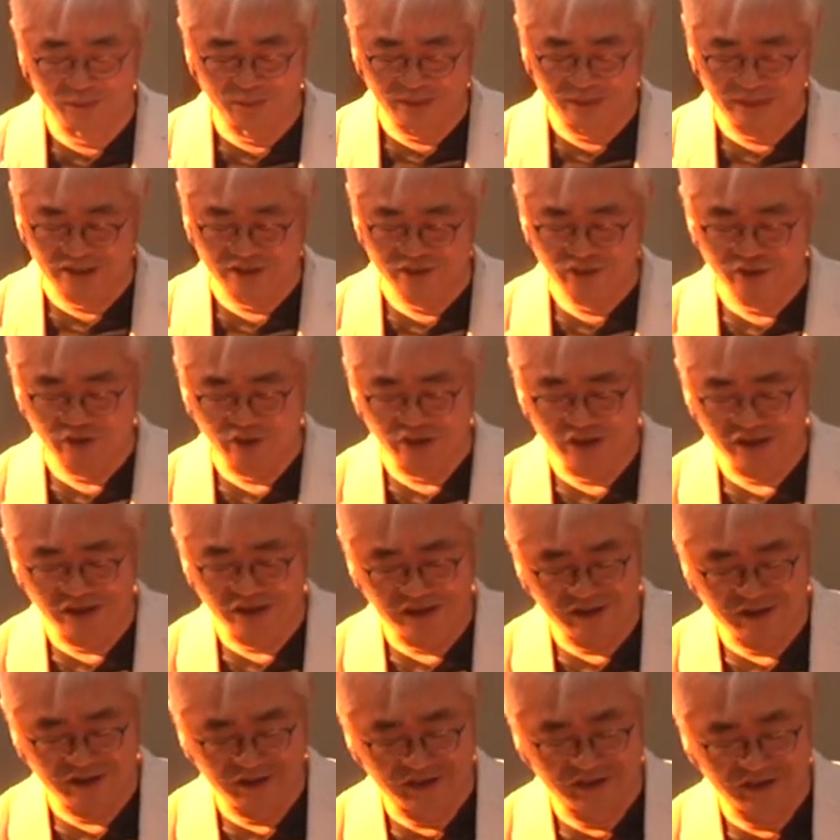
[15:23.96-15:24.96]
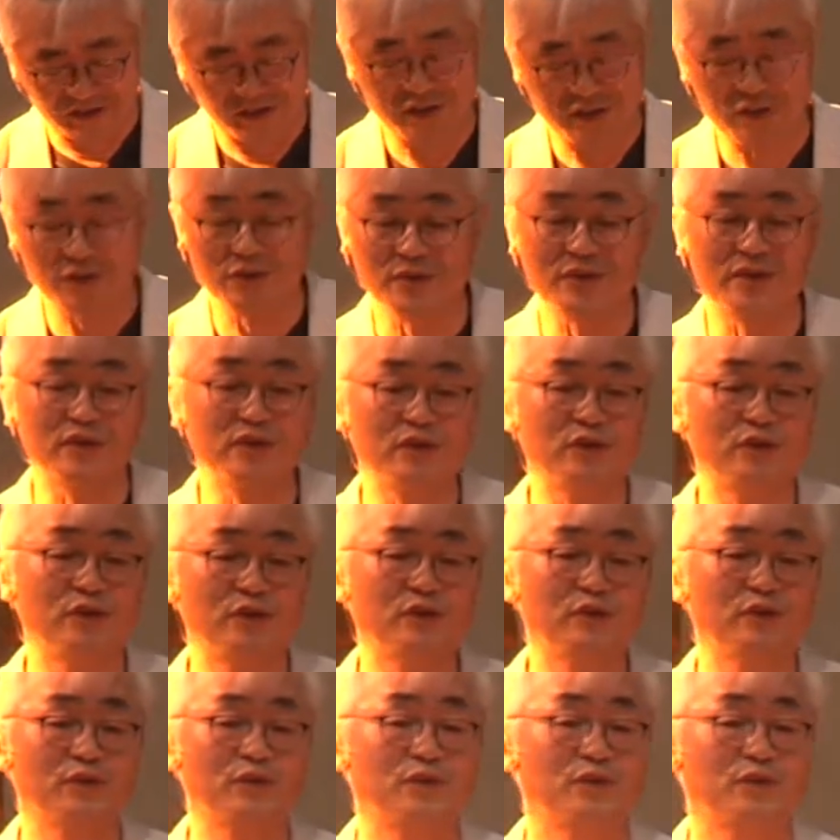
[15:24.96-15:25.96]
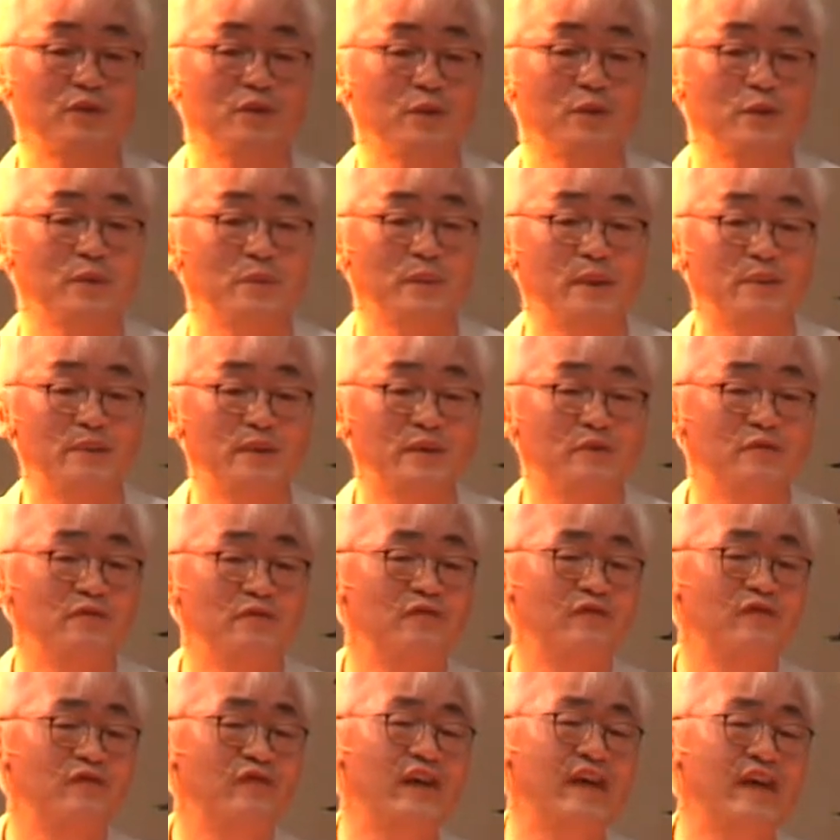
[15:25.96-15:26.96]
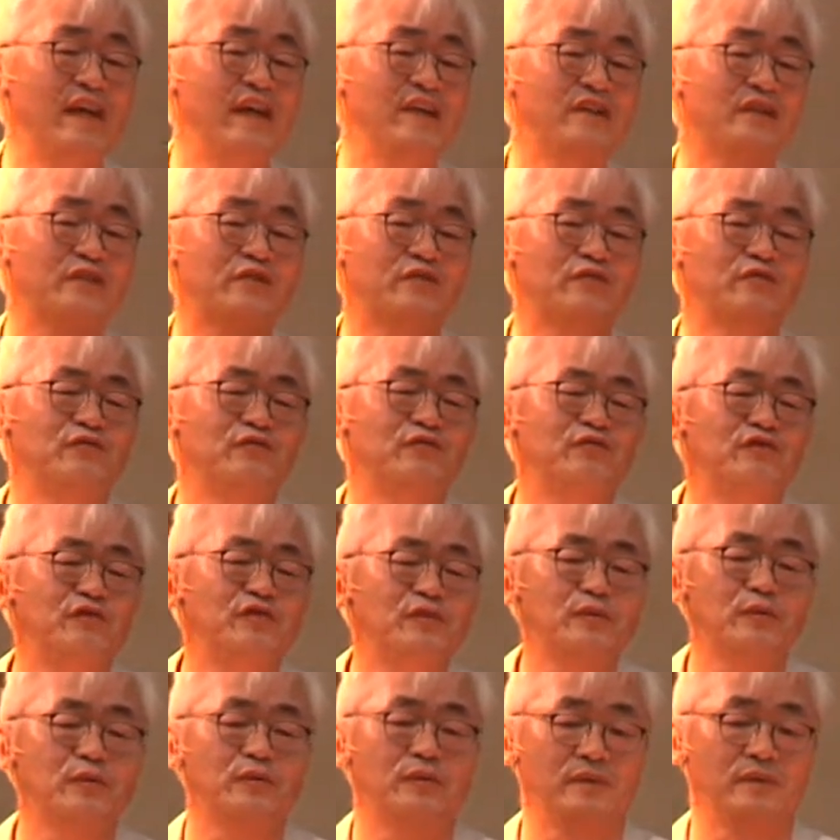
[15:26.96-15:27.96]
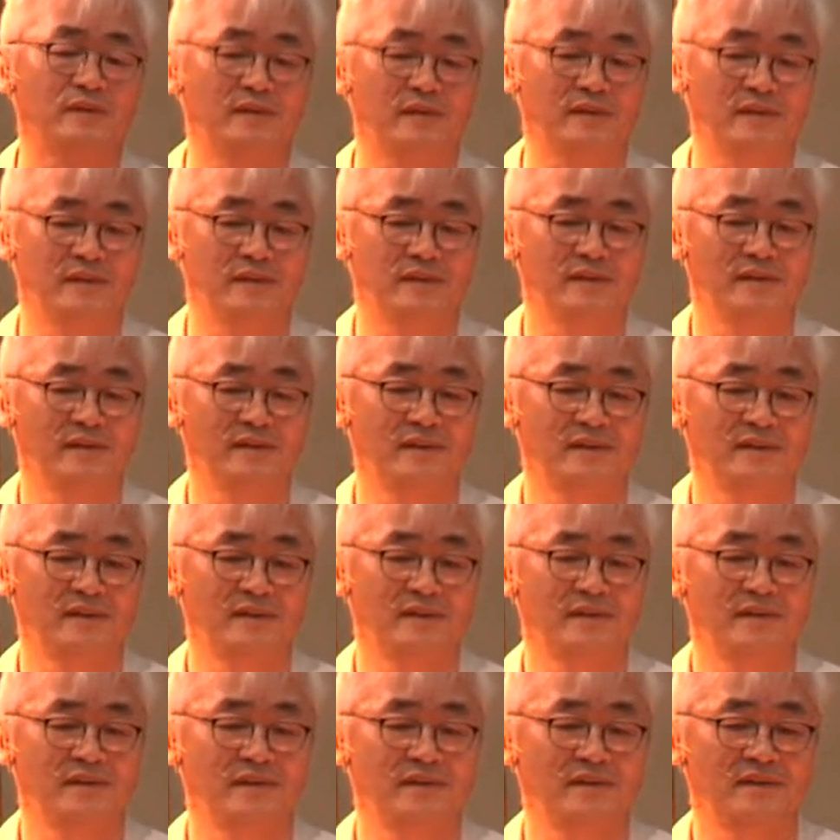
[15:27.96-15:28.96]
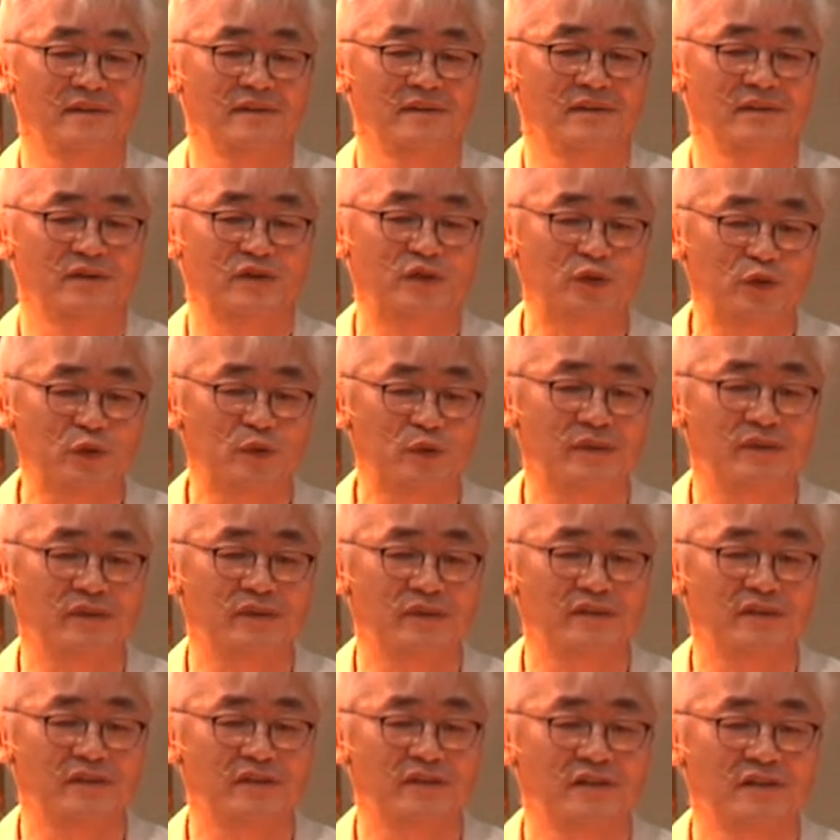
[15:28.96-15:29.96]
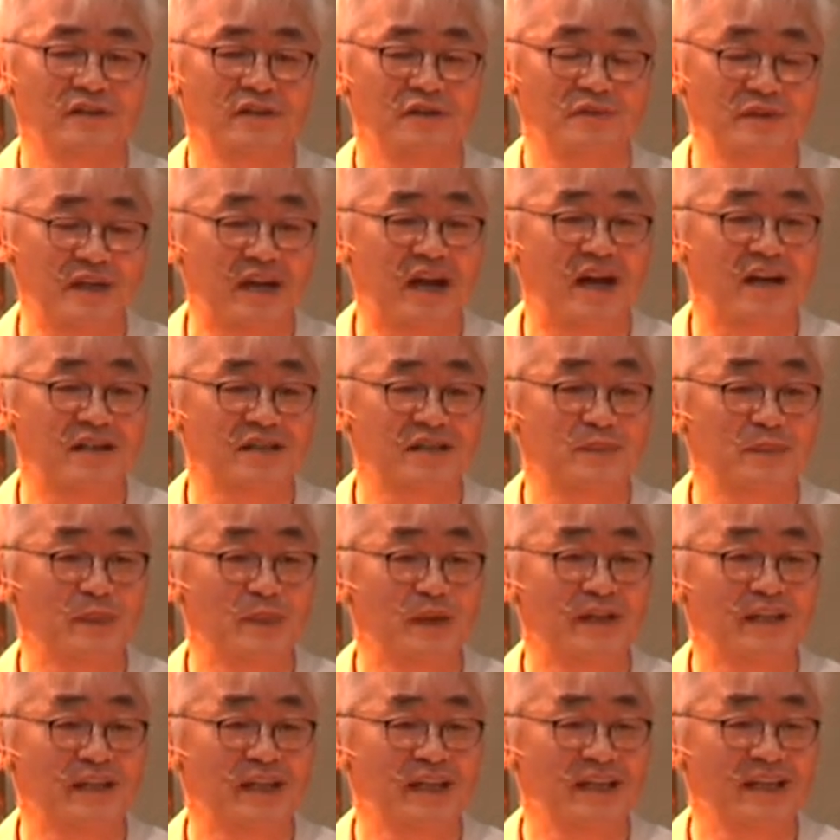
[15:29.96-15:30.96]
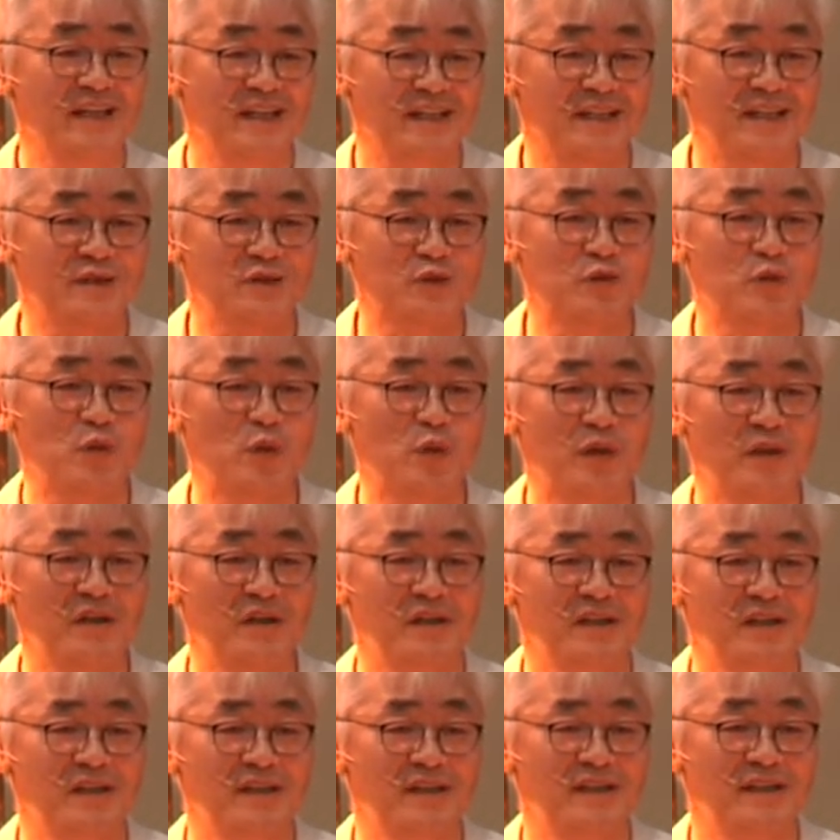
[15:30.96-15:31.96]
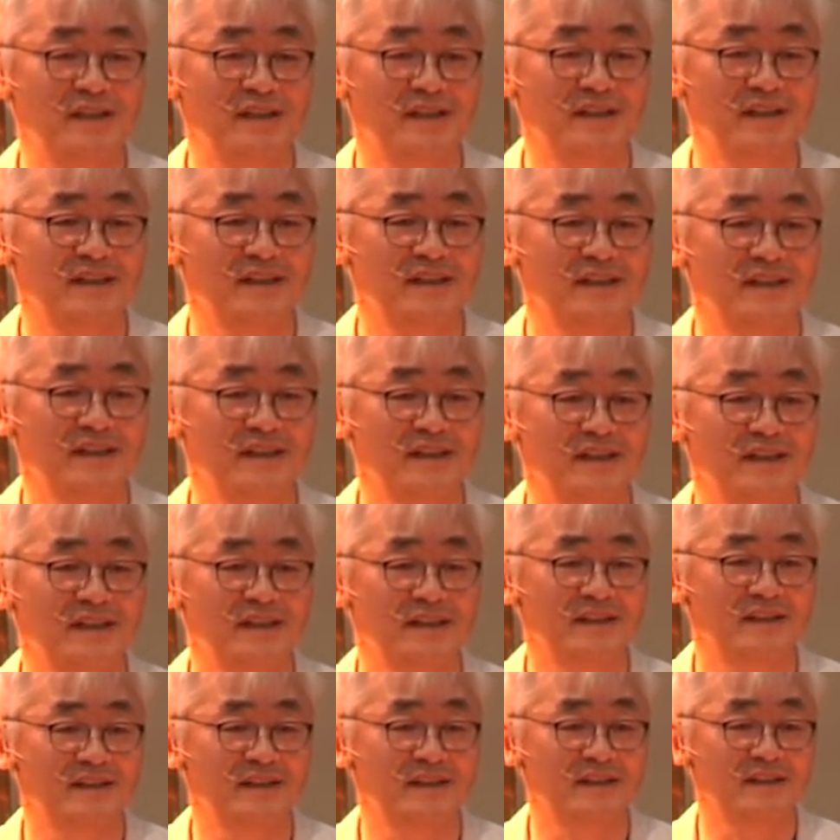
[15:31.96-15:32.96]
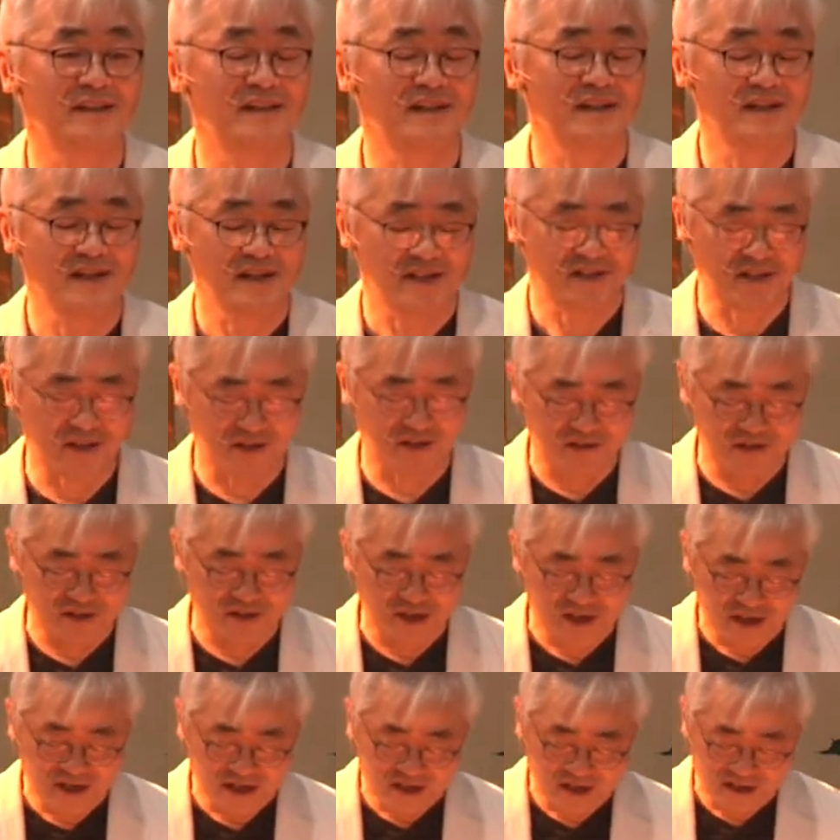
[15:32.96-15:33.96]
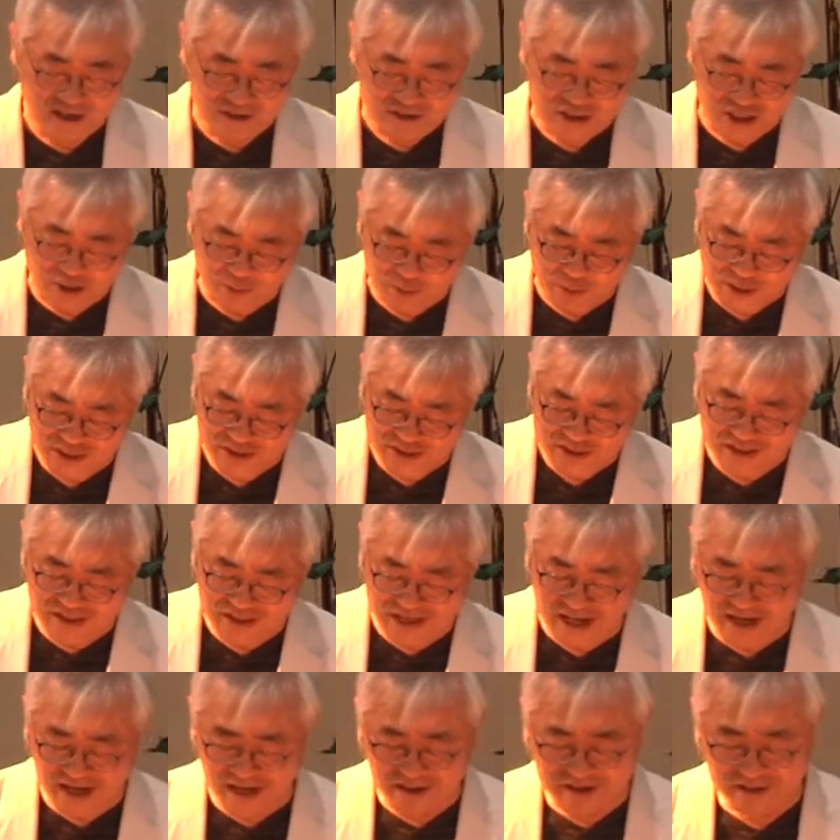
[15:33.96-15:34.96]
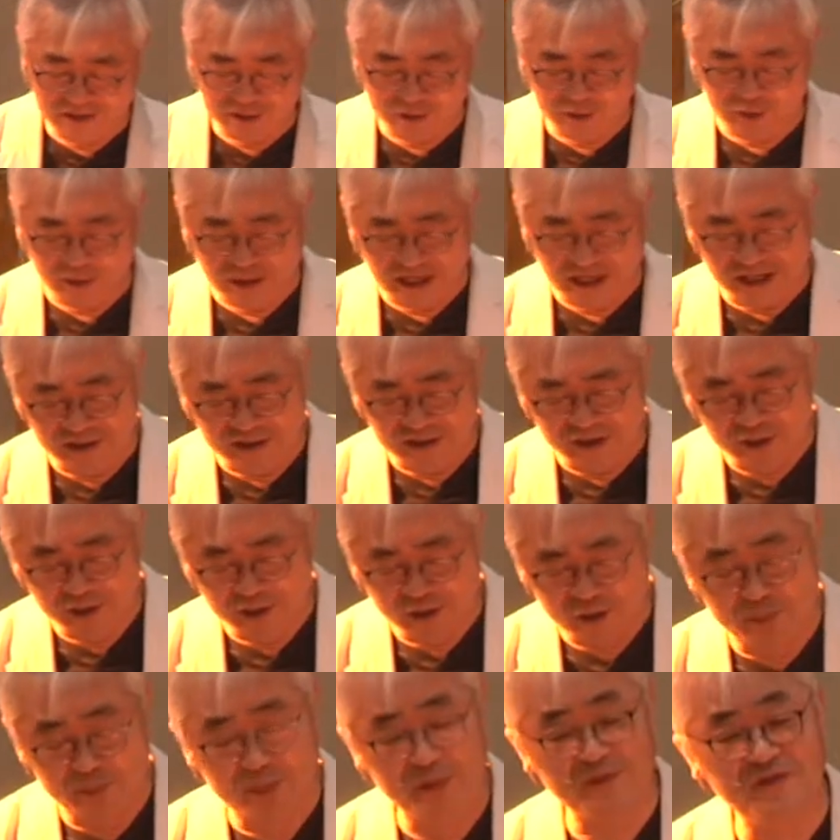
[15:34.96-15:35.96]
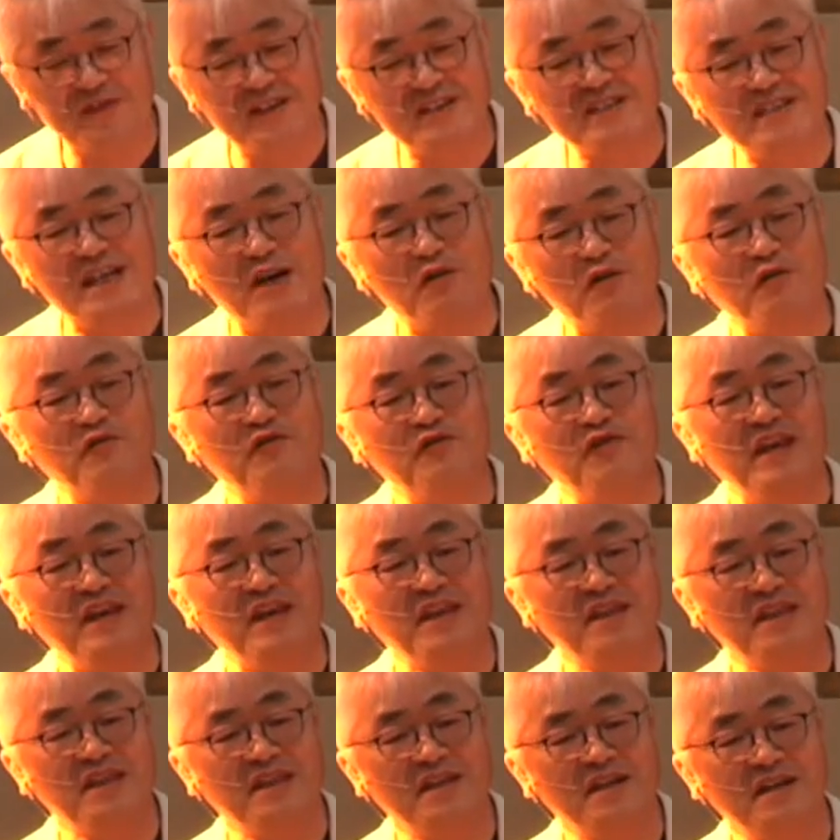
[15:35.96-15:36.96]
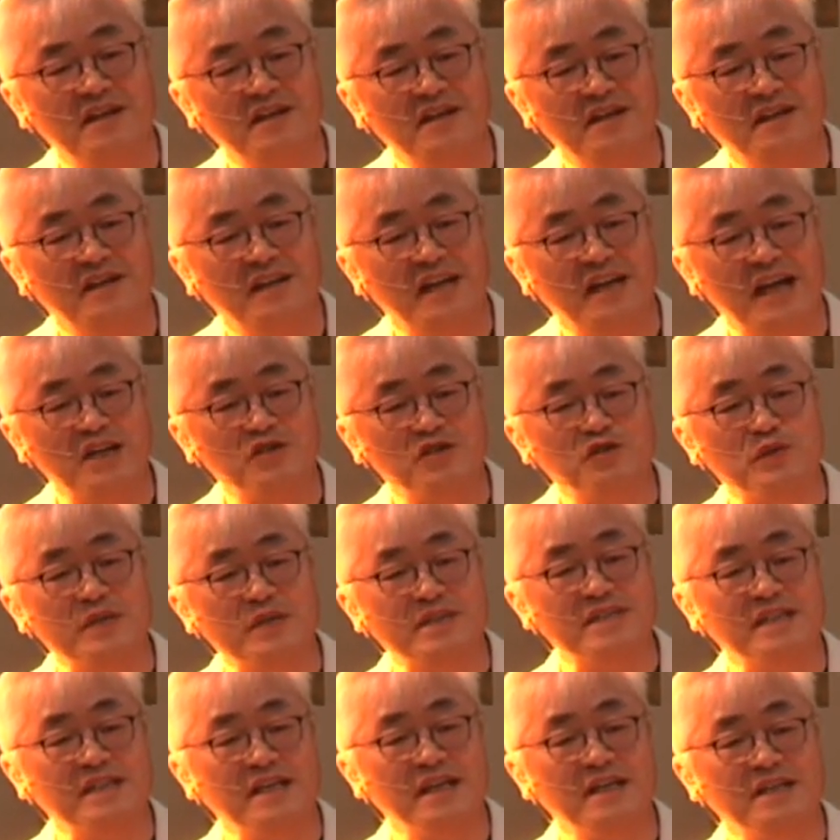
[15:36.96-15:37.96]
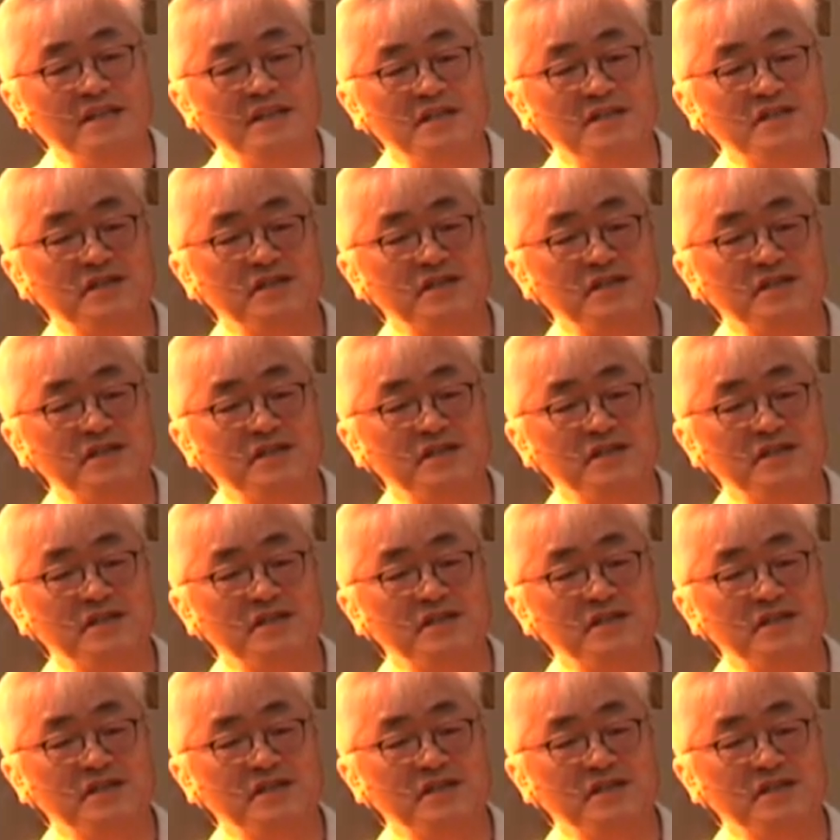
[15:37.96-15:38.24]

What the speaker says: bless your heart so that you may be a faithful steward of God's money in this world. So, shall we stand together to profess our faith as we sing this